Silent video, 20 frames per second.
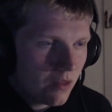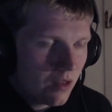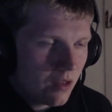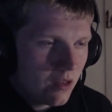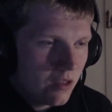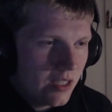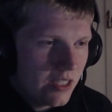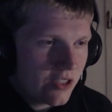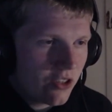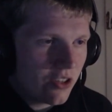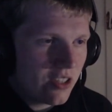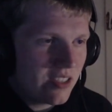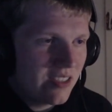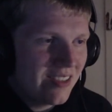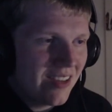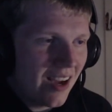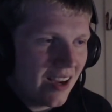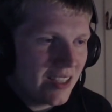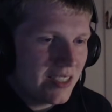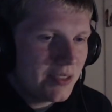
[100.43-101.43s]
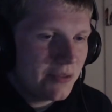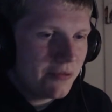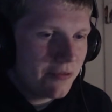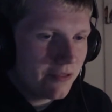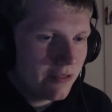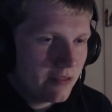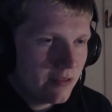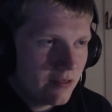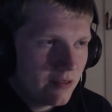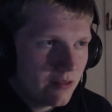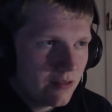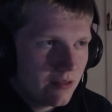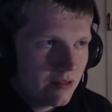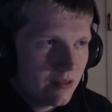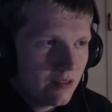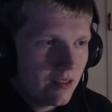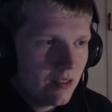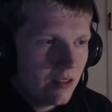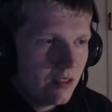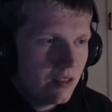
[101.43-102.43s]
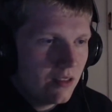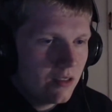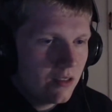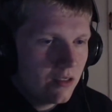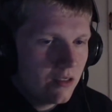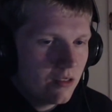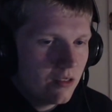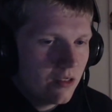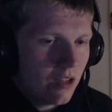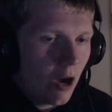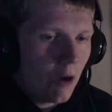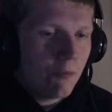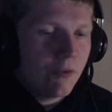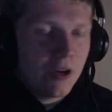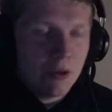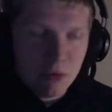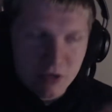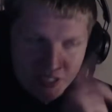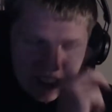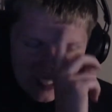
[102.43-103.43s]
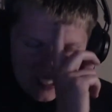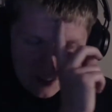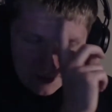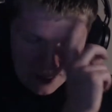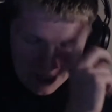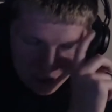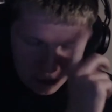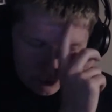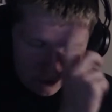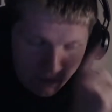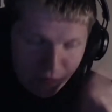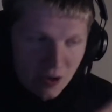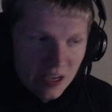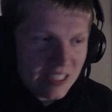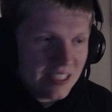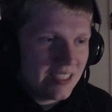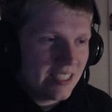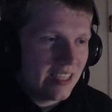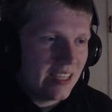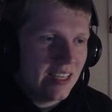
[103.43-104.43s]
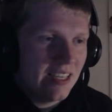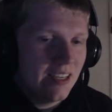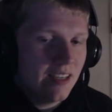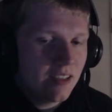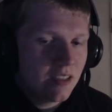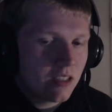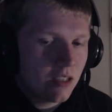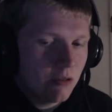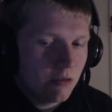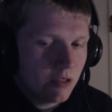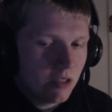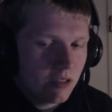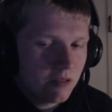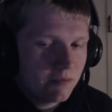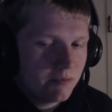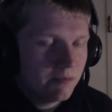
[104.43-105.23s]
He's got his knife. Hopefully we'll see some actual fighting here going on.